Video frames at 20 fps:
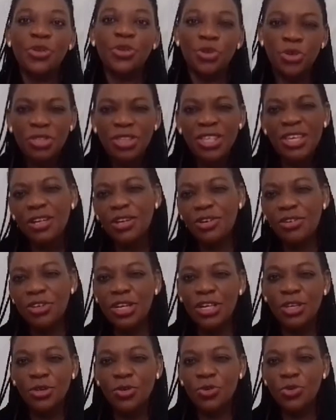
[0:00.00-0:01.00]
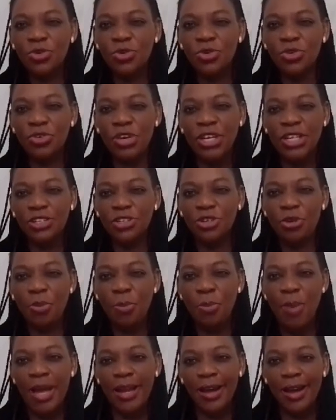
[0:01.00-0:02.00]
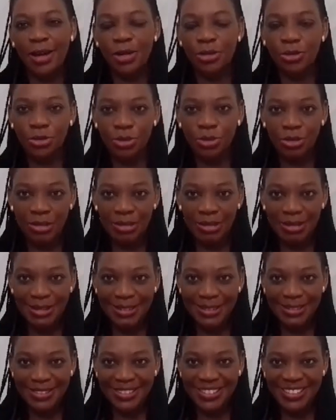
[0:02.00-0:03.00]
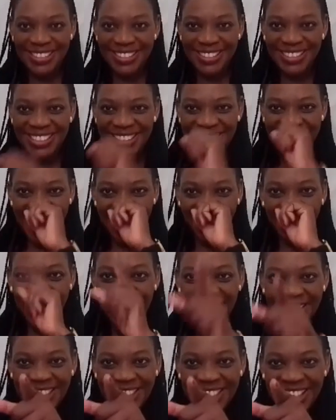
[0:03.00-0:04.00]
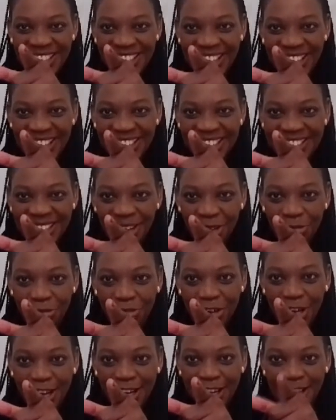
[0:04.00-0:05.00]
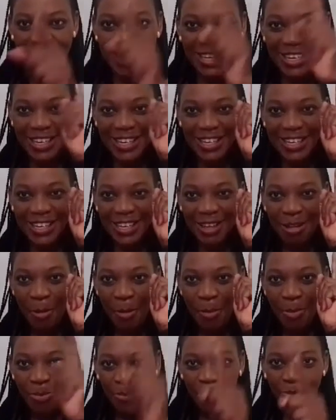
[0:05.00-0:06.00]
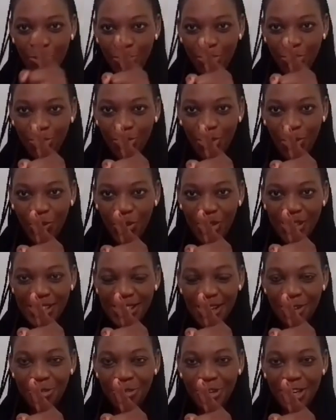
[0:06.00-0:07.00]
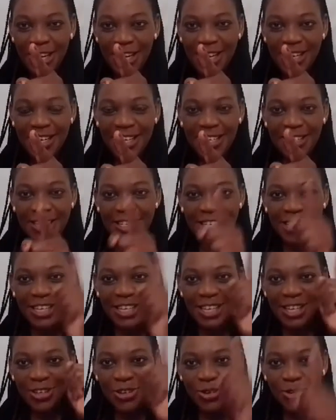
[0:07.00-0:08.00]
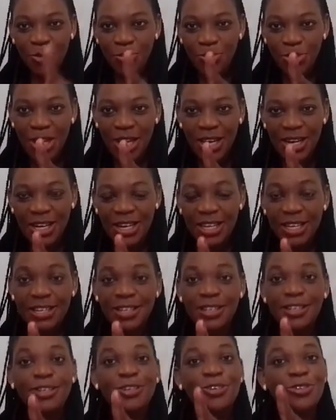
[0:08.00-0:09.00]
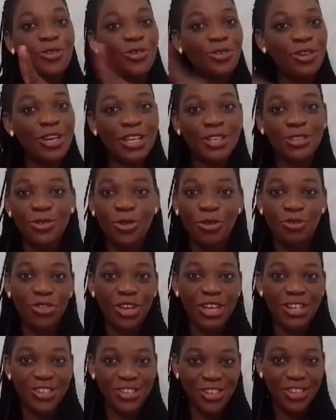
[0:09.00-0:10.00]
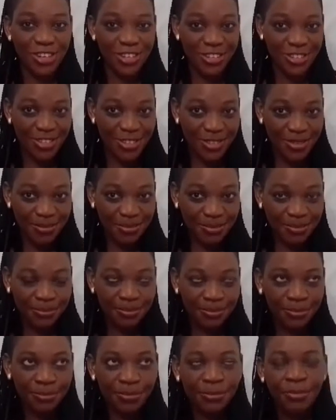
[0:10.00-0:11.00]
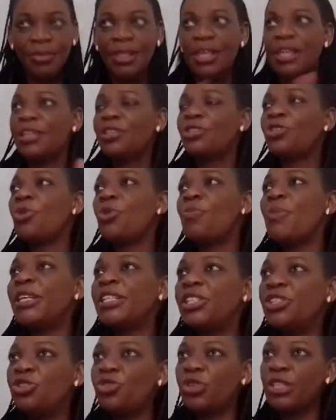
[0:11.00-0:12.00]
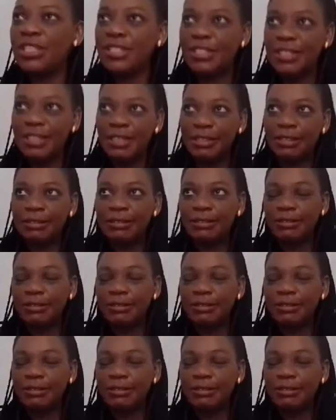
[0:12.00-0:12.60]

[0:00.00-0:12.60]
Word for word: Do you think really you would rent your man out? I'm asking an East African lady, West African lady, European lady, talk less of Asians. It's so much interesting.